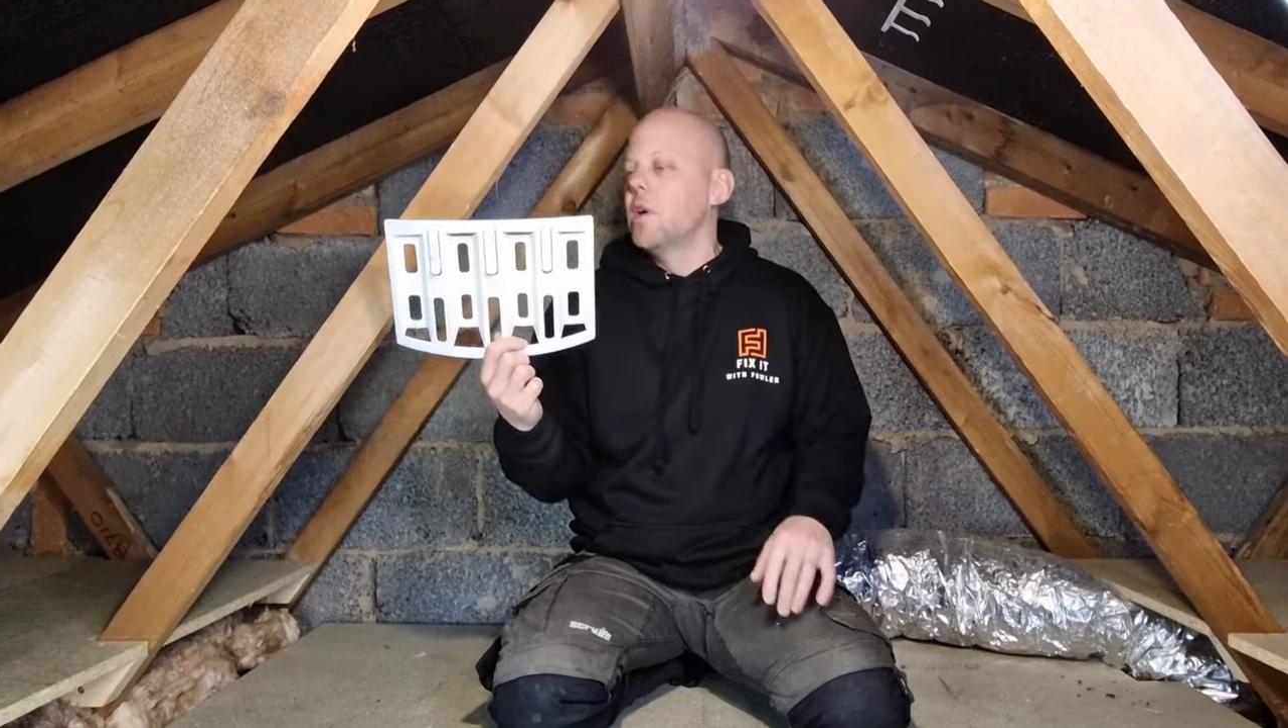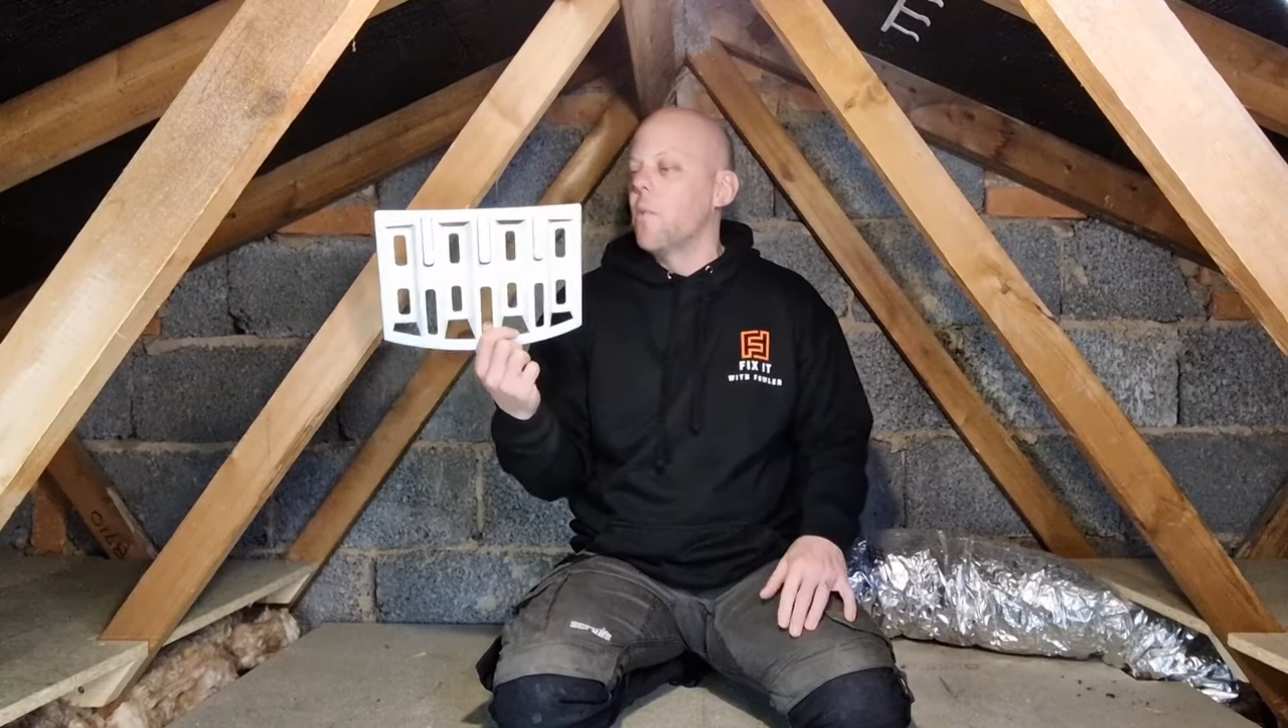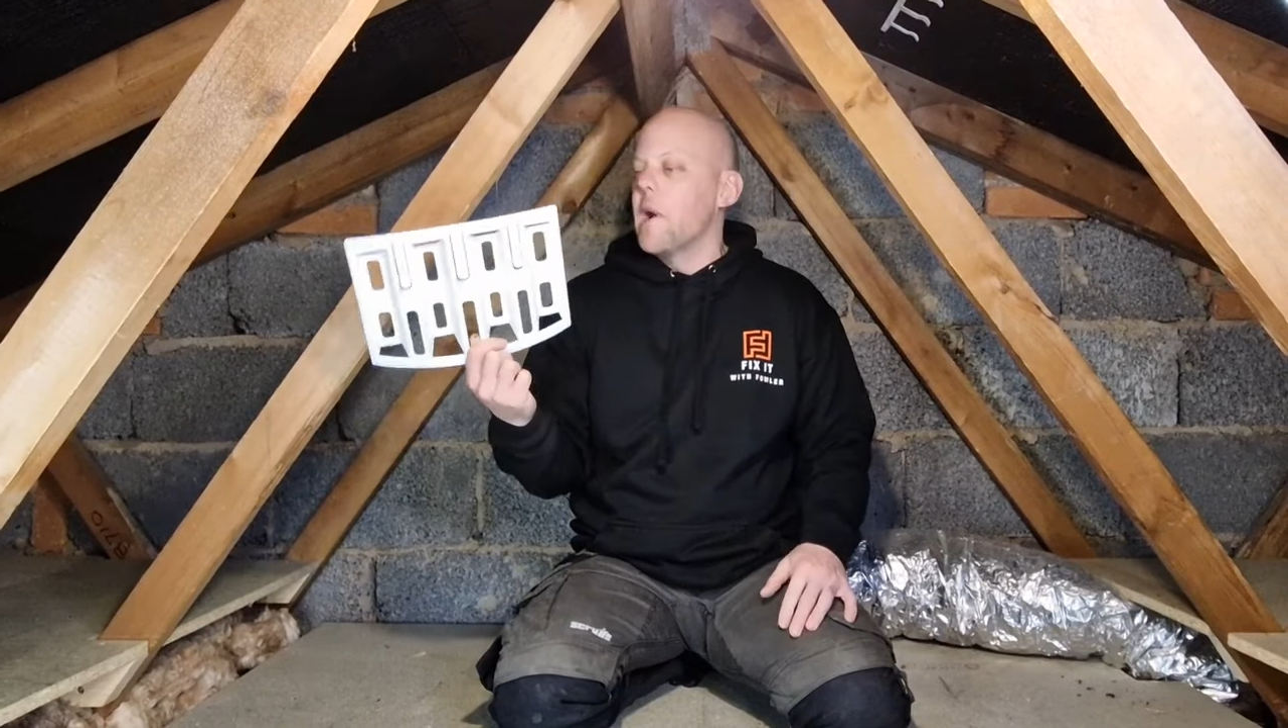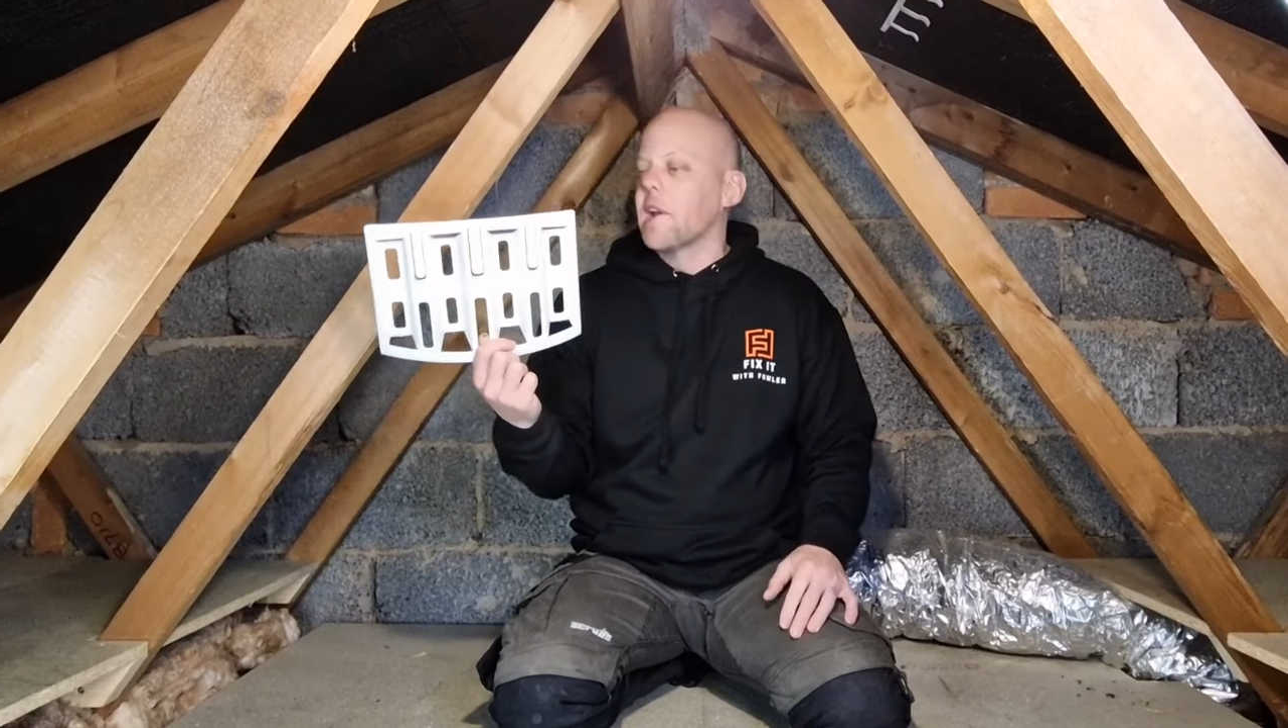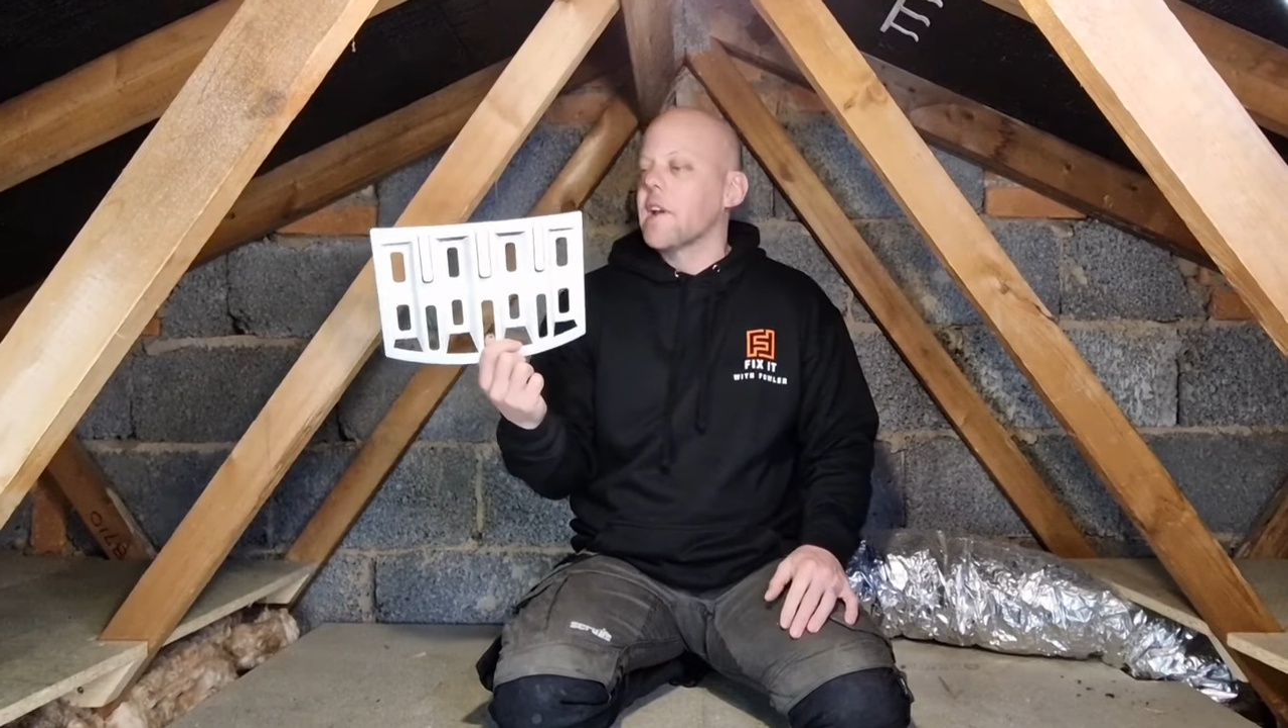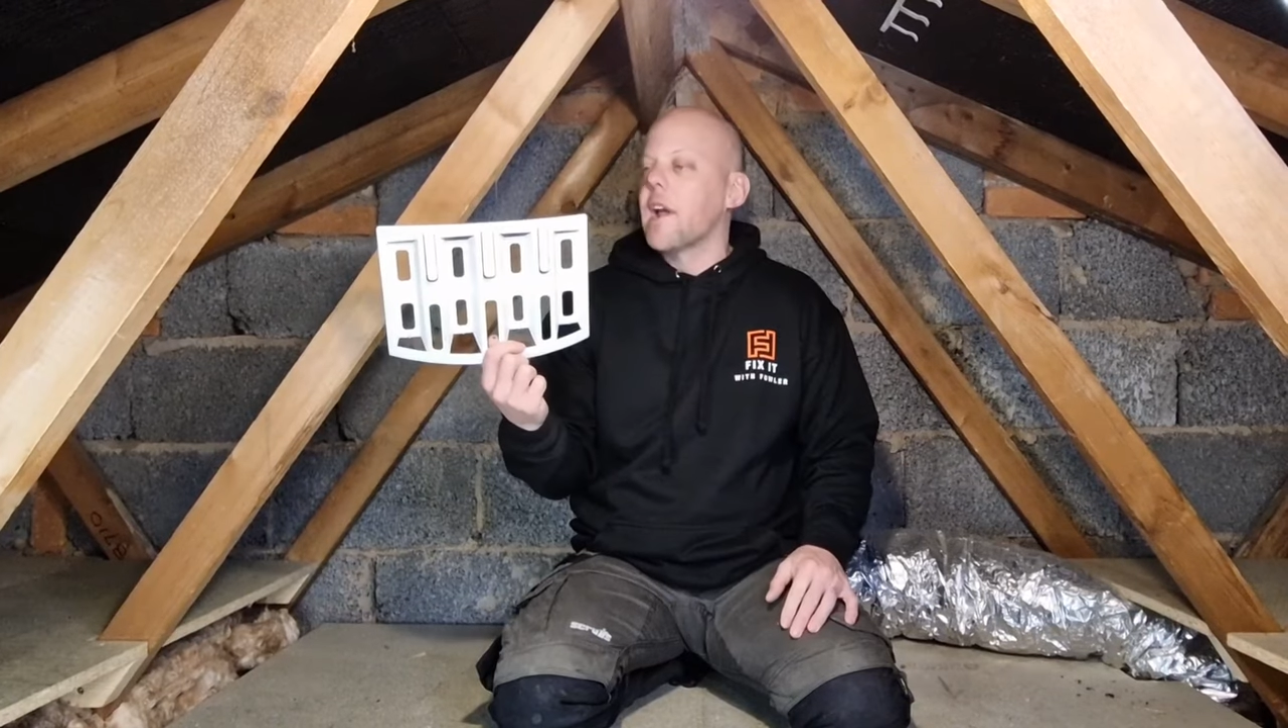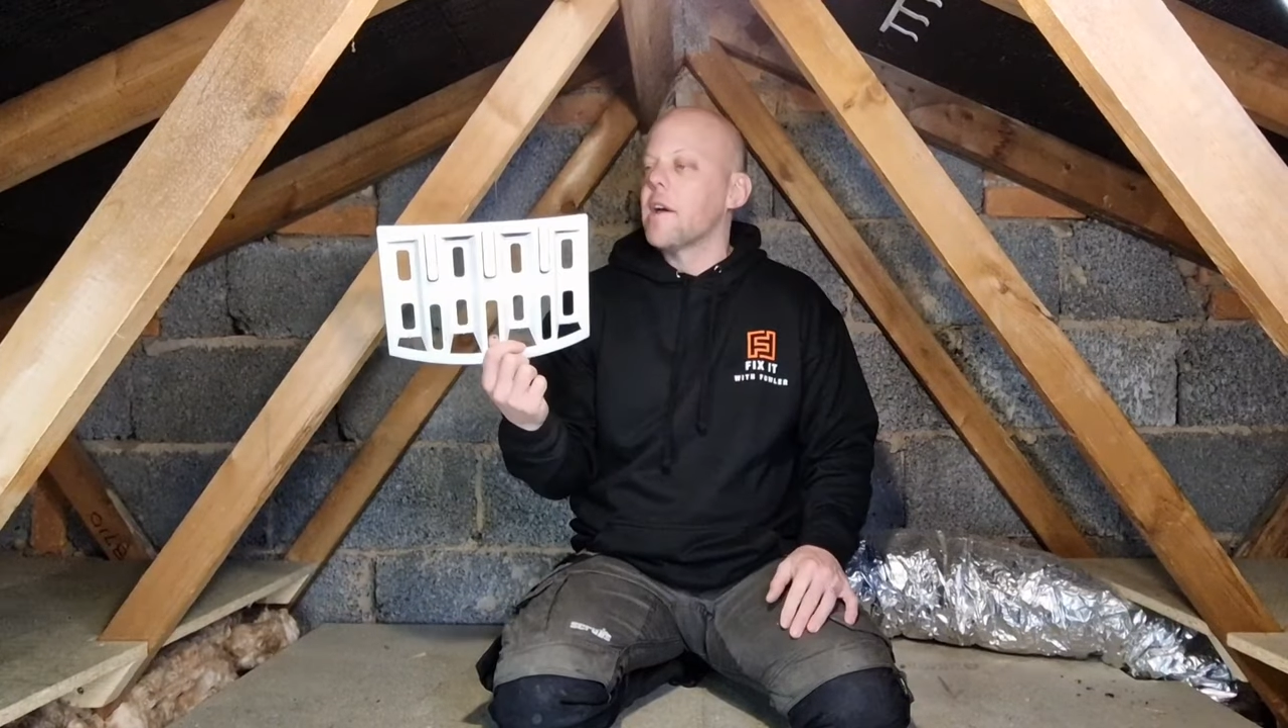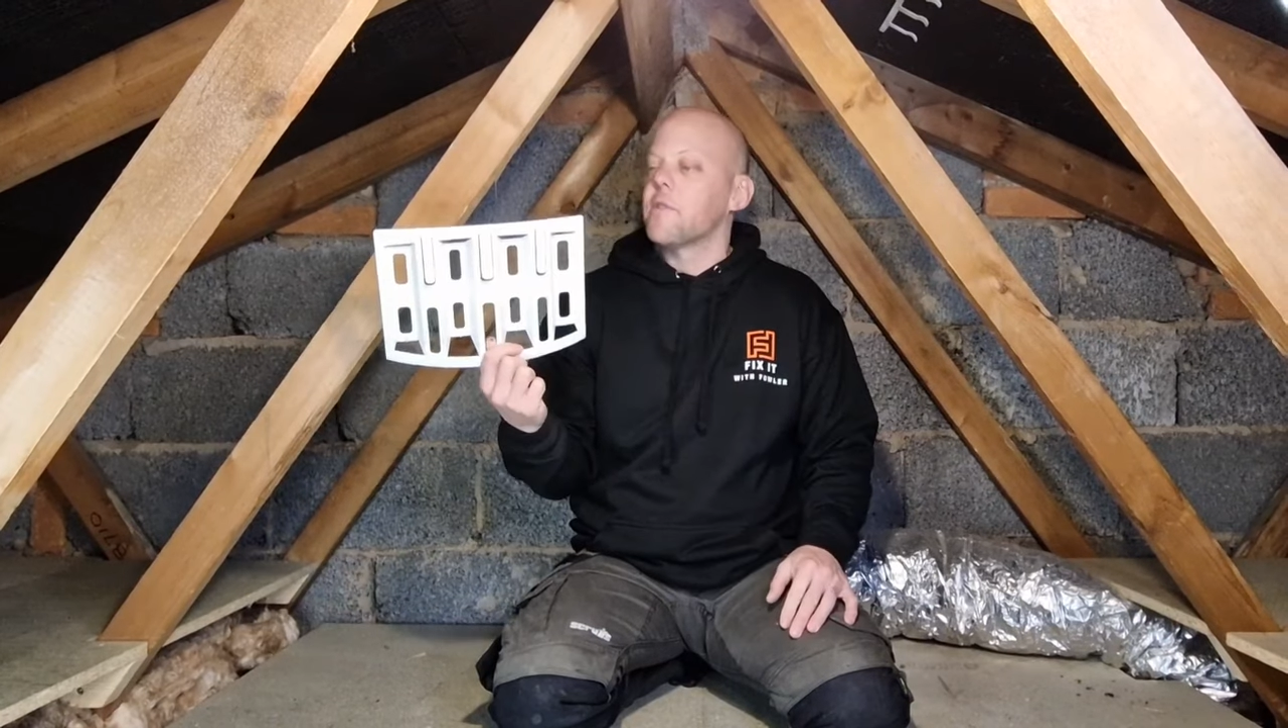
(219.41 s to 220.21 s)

where you can get